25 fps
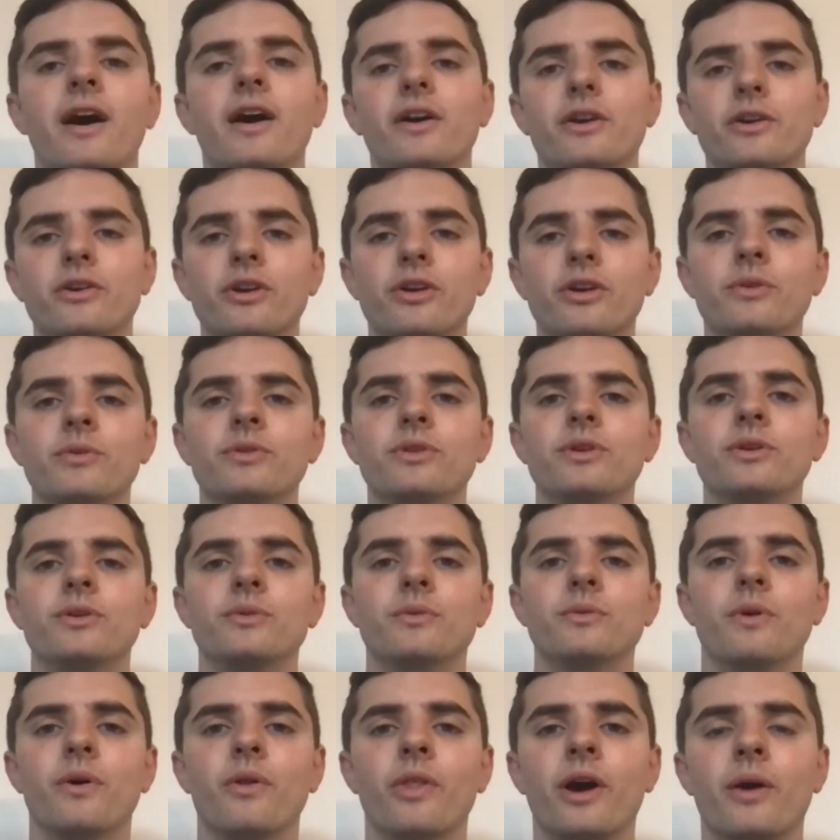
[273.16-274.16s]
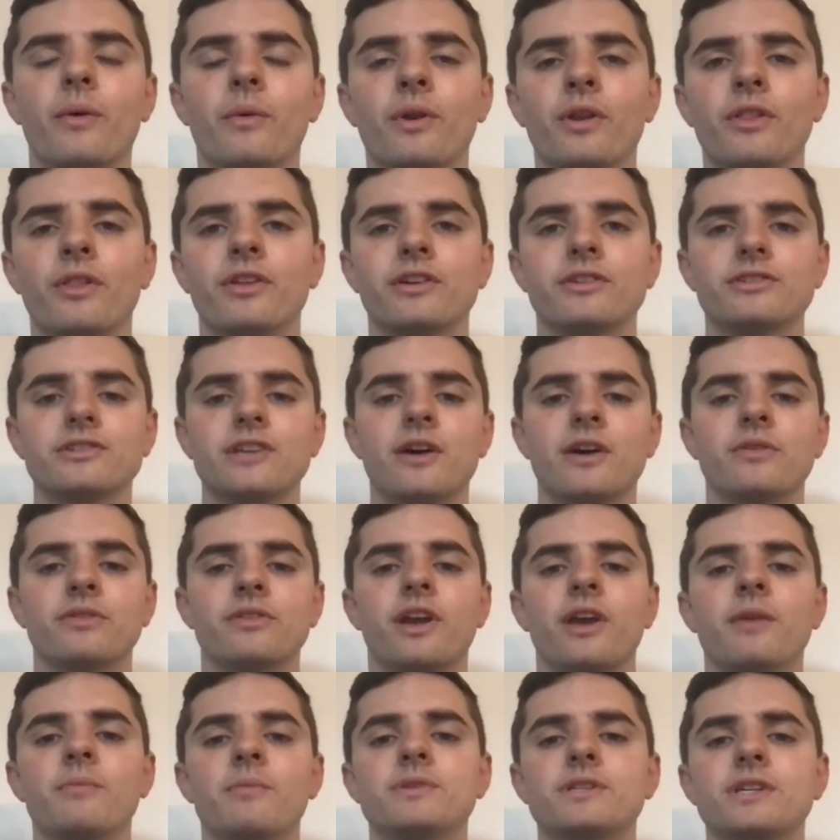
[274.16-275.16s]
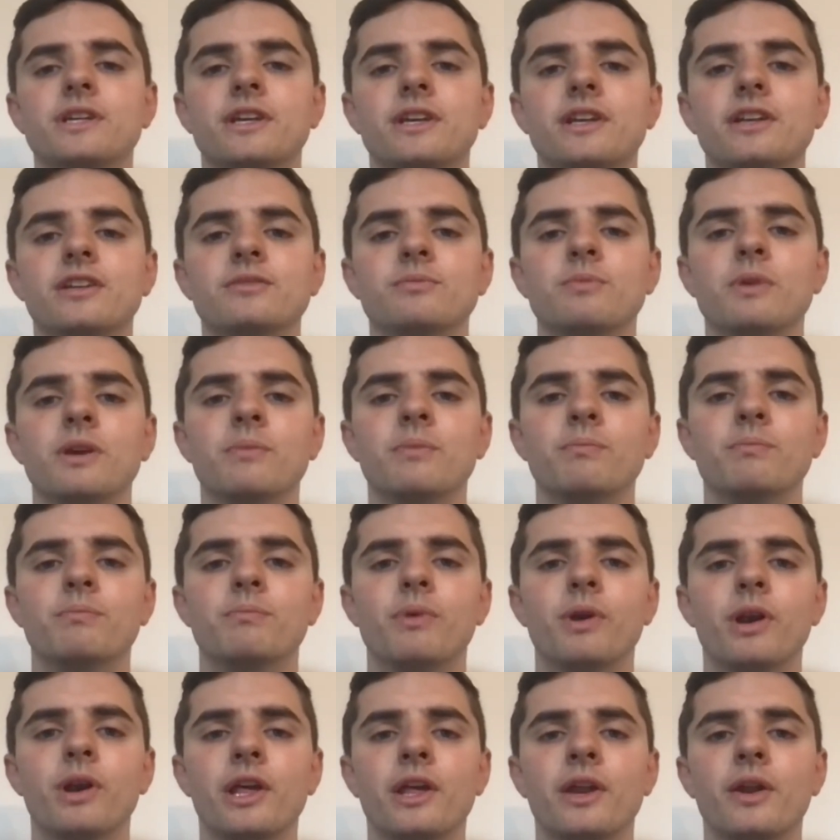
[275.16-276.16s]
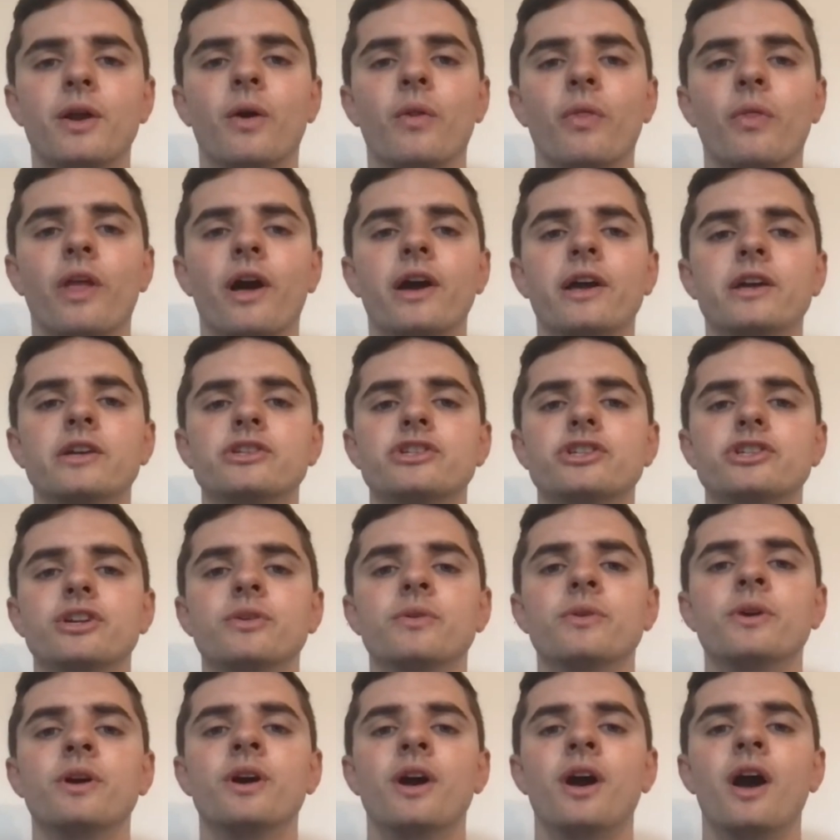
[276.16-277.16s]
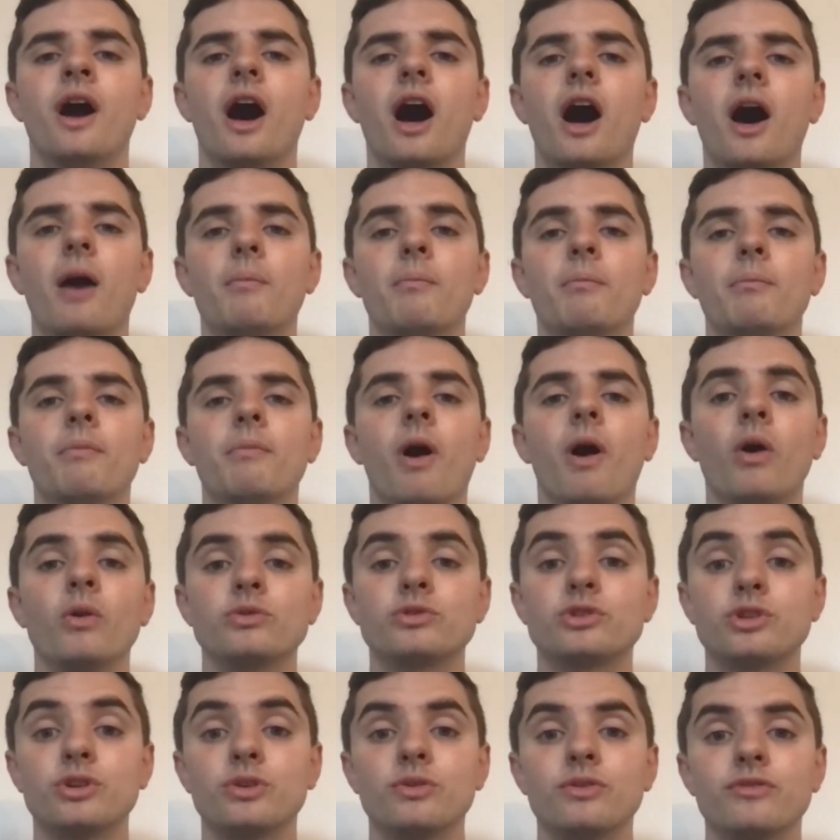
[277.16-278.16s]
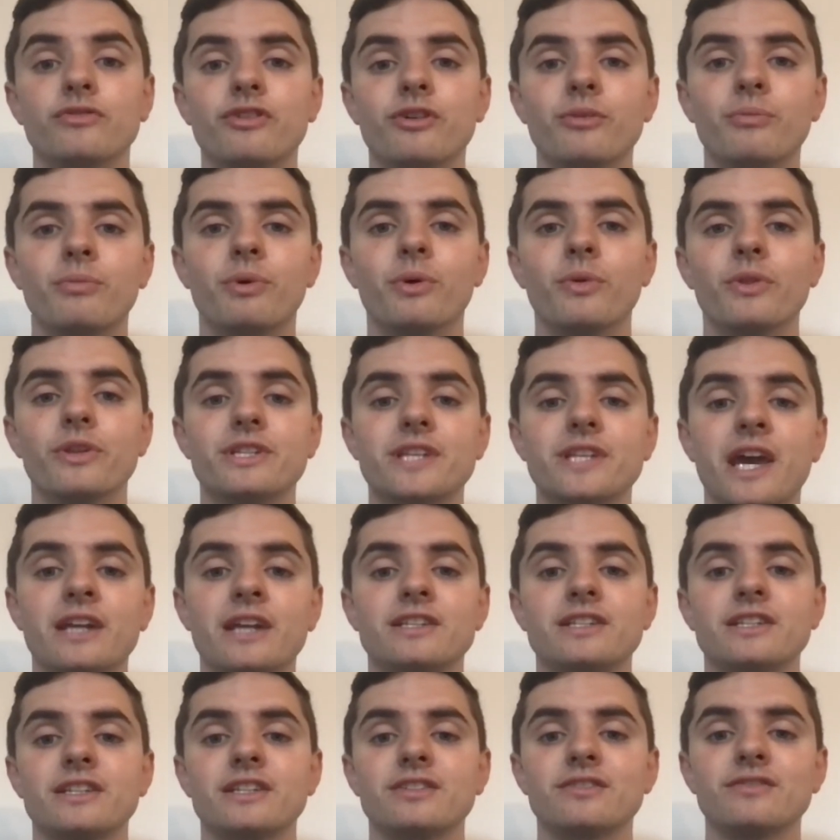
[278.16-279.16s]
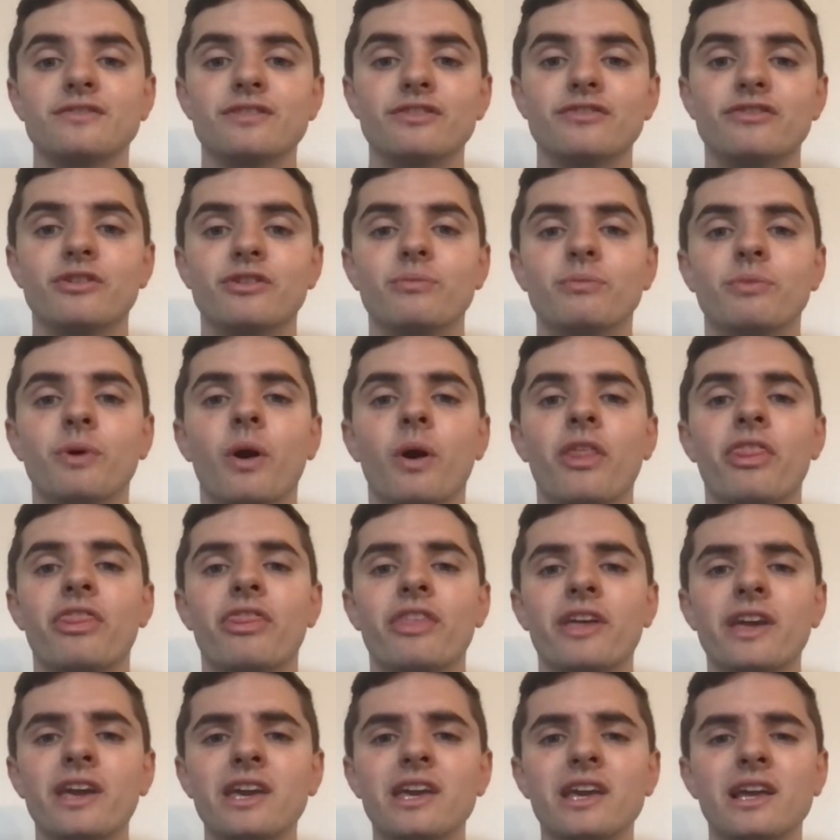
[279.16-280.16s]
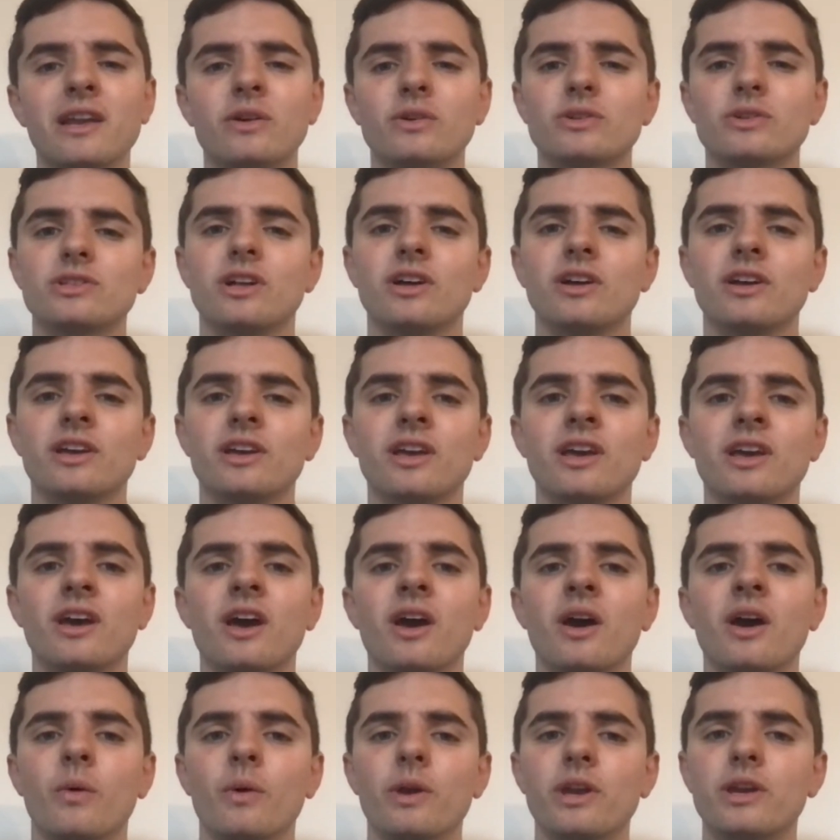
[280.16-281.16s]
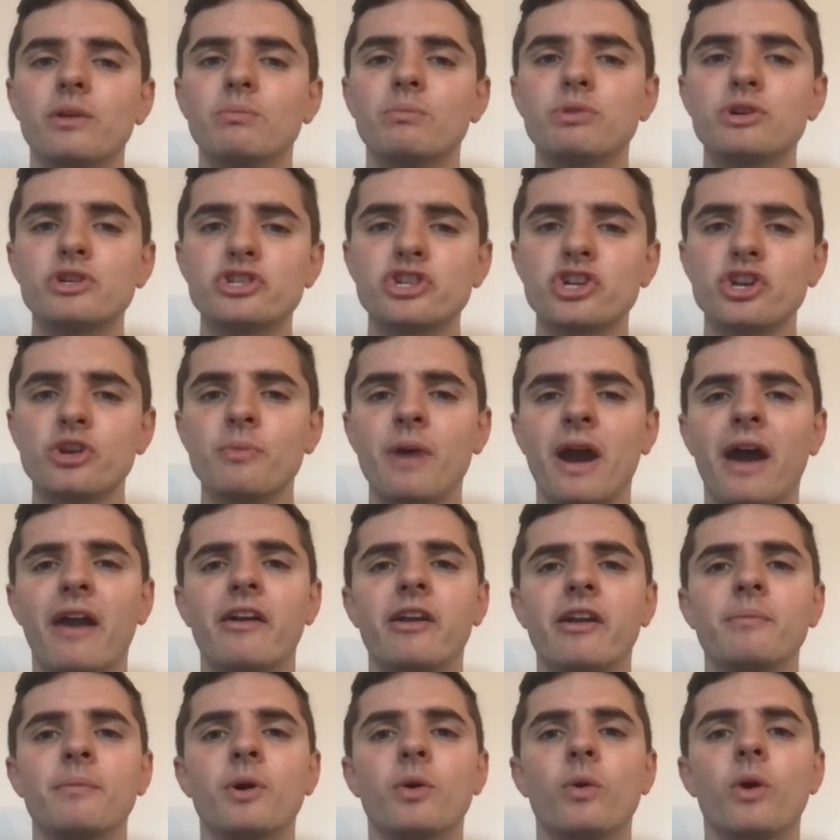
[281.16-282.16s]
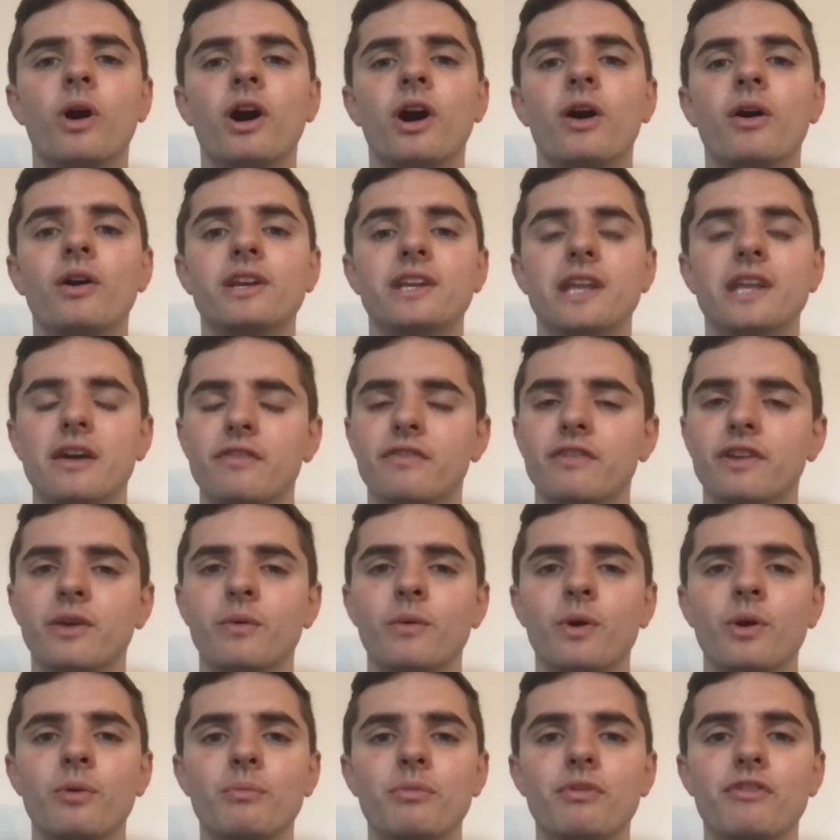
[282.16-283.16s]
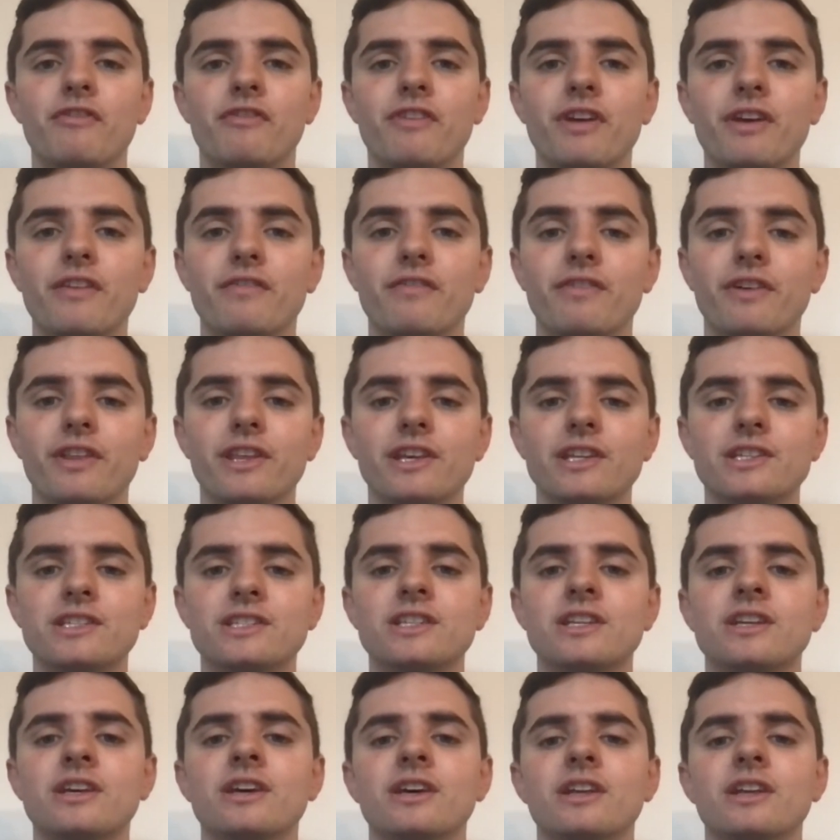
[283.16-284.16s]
I agree with you on that one. I think Southgate in particular has been brilliant on that issue. Onto the football and the tactics of the football. I think it looks like we can presume Harry Maguire definitely won't be fit for this